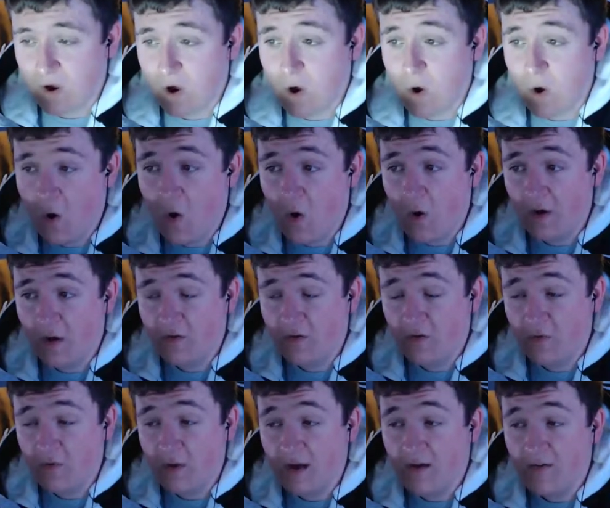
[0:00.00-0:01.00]
Oh, a
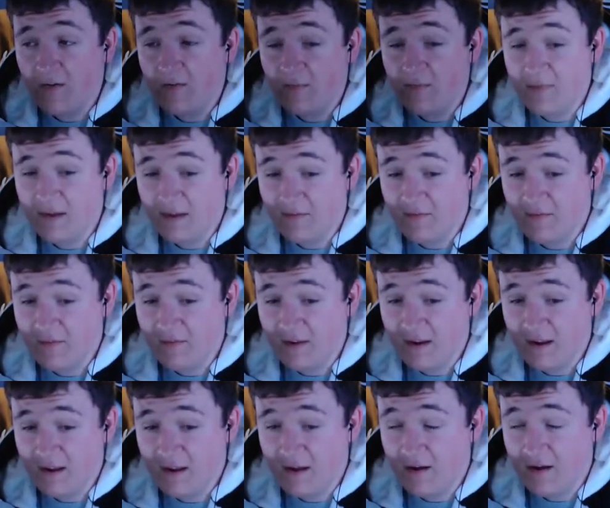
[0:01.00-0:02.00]
12-minute
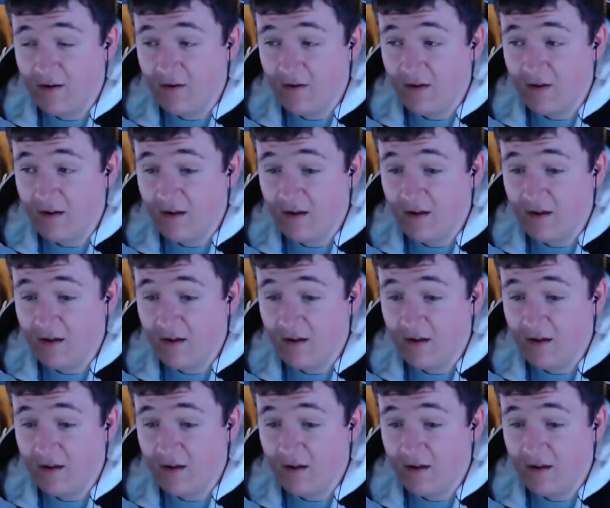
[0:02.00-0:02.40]
video.